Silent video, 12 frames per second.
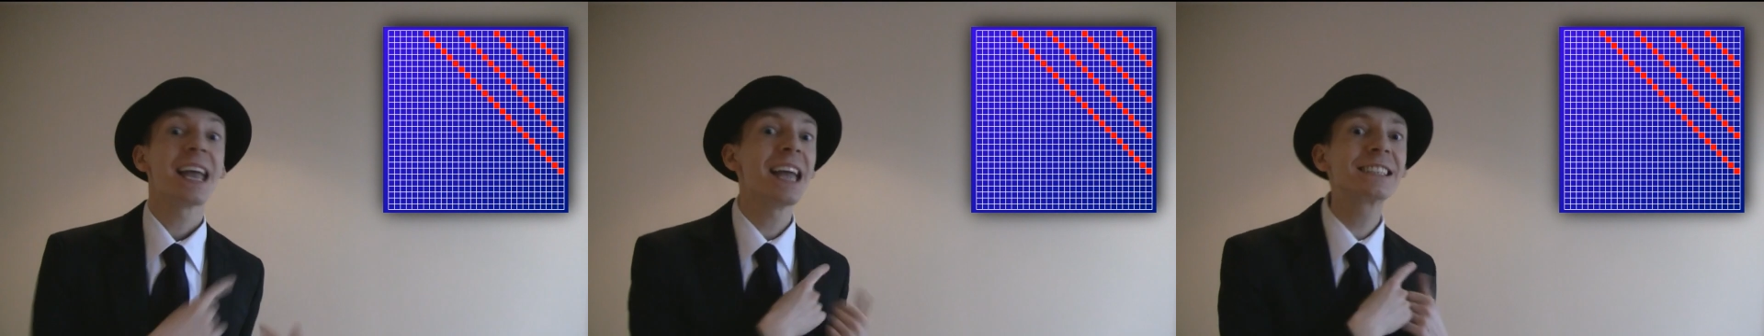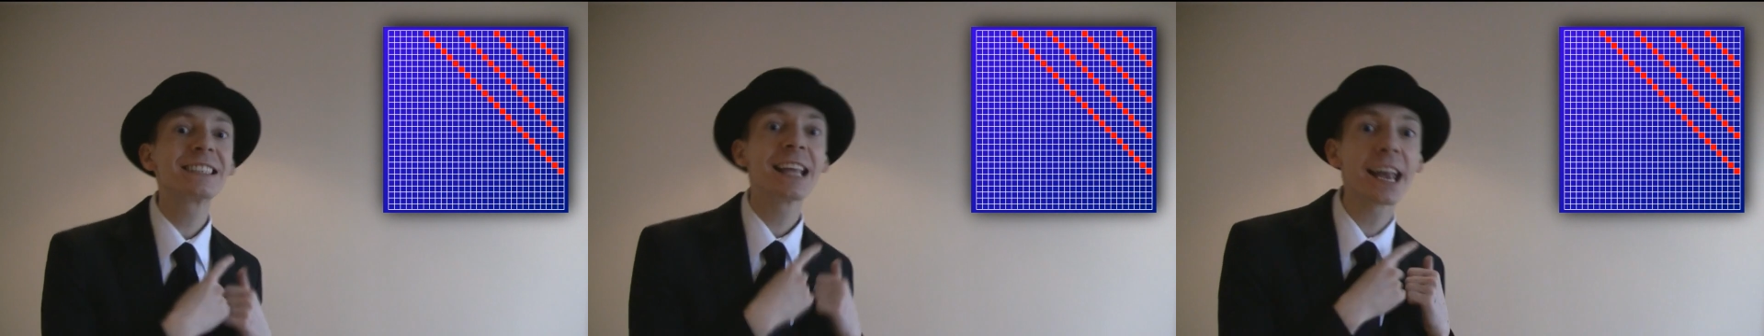
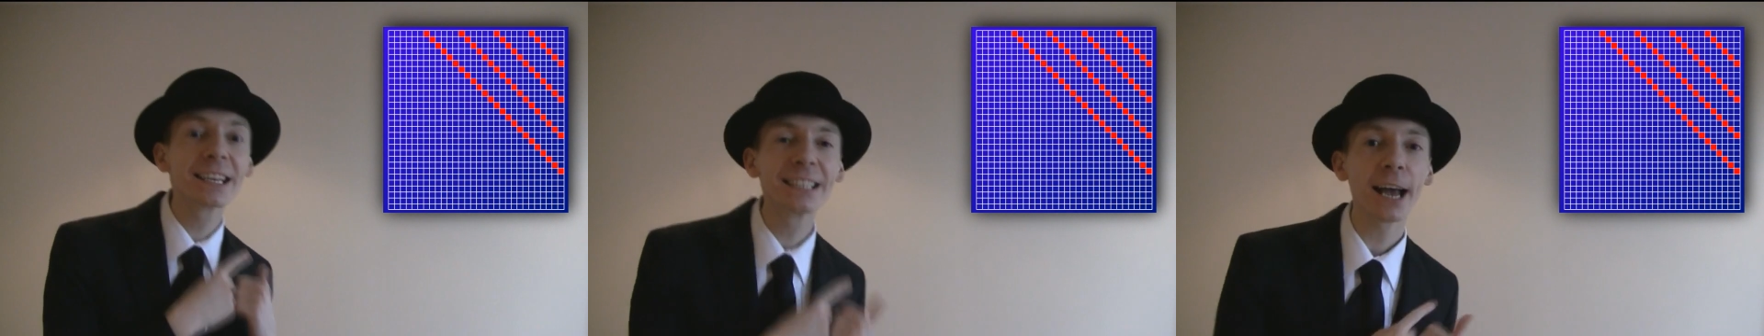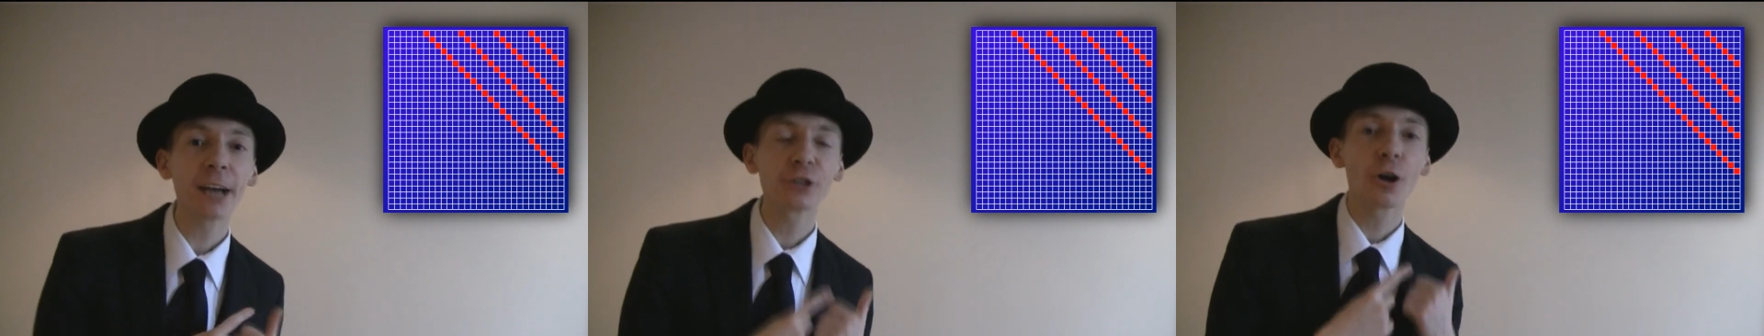It's the
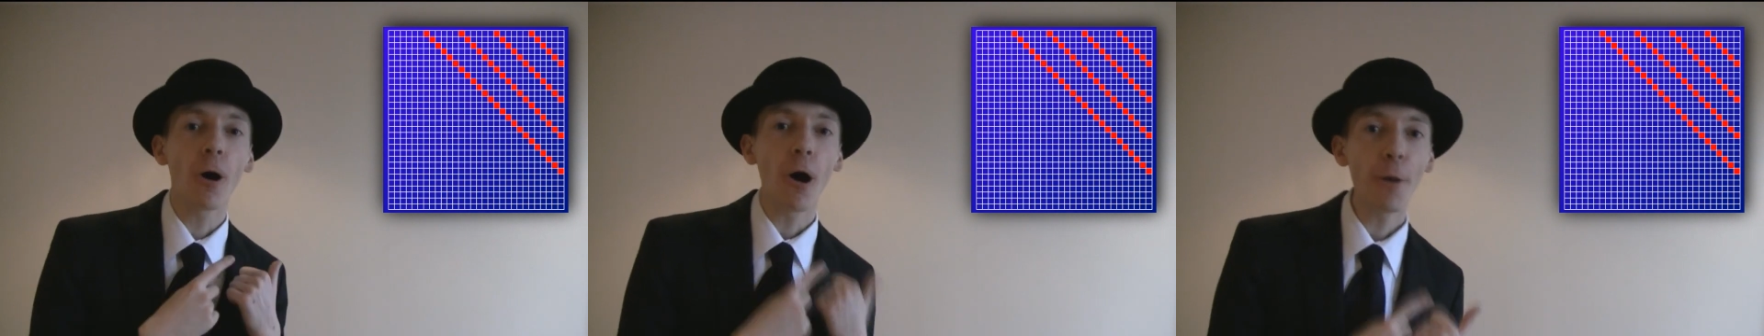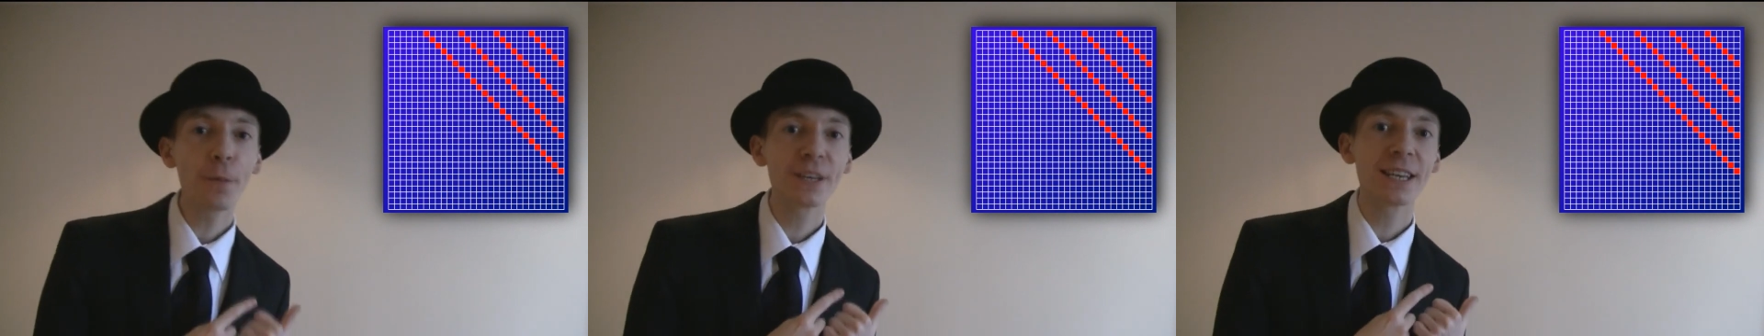exact
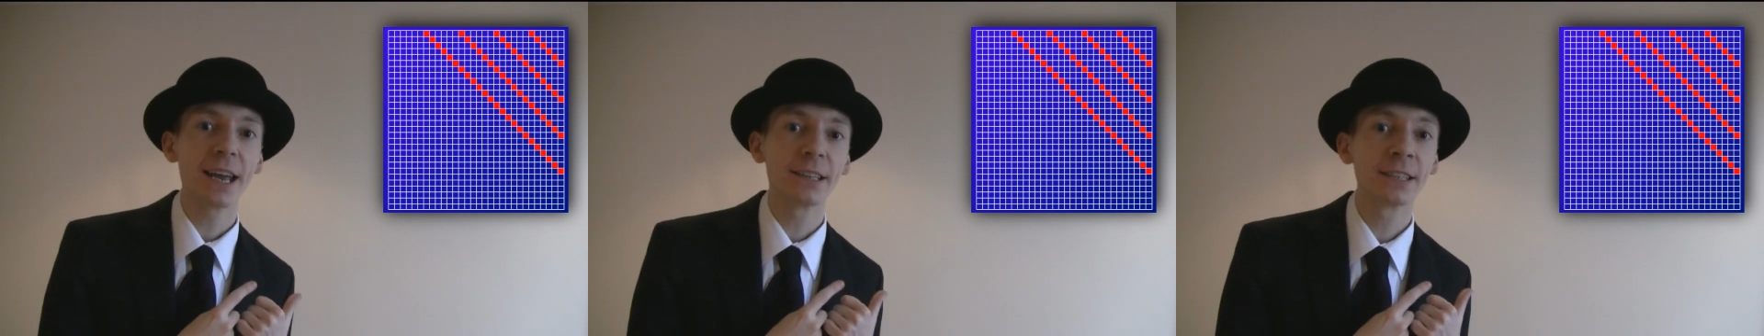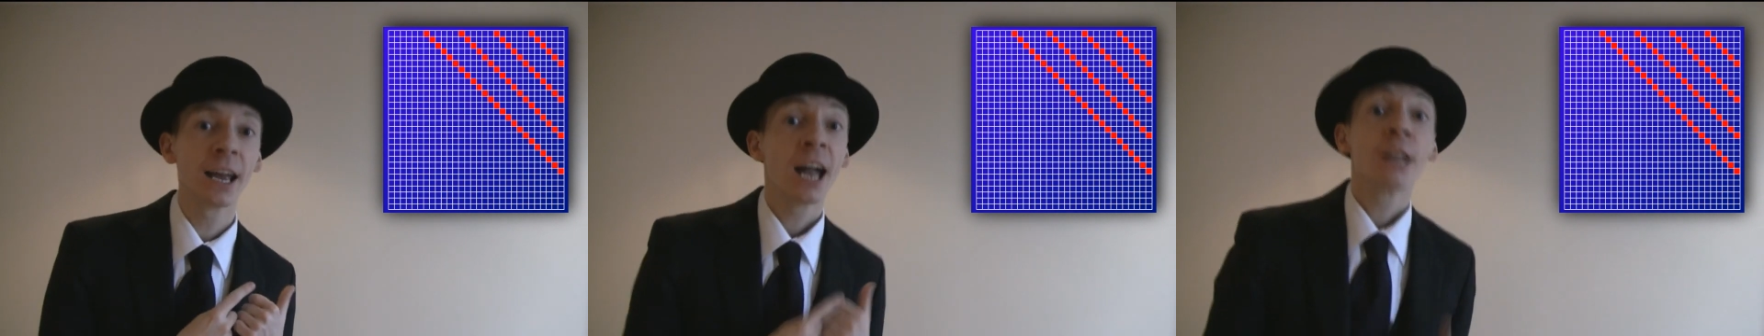opposite.